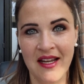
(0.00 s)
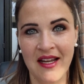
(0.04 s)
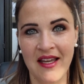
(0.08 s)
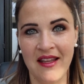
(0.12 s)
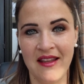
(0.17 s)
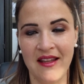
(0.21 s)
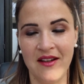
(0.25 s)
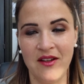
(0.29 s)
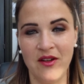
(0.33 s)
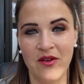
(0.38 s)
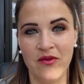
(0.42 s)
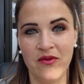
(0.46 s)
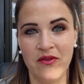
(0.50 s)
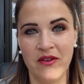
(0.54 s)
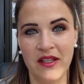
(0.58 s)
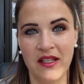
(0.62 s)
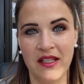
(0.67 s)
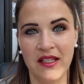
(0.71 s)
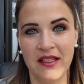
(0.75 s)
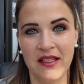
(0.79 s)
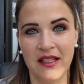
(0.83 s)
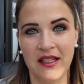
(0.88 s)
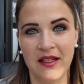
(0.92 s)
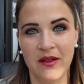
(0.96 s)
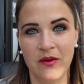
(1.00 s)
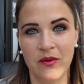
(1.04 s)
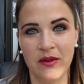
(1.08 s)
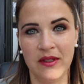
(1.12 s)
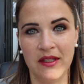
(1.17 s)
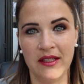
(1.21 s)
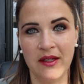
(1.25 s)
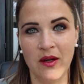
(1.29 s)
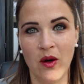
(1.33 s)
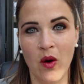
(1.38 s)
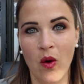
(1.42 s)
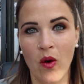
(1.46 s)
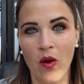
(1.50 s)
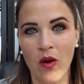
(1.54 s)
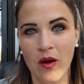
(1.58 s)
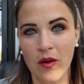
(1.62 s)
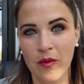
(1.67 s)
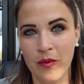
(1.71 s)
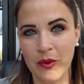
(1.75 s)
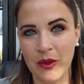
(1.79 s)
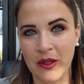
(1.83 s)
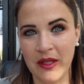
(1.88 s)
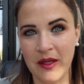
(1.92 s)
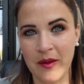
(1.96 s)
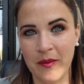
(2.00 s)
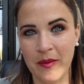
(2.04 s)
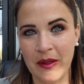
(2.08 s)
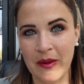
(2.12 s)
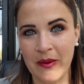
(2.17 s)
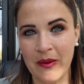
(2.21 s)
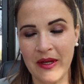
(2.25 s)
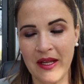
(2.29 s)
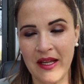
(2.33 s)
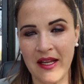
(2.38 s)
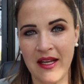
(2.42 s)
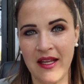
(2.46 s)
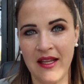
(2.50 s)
and then you're feeling like really horribly about it,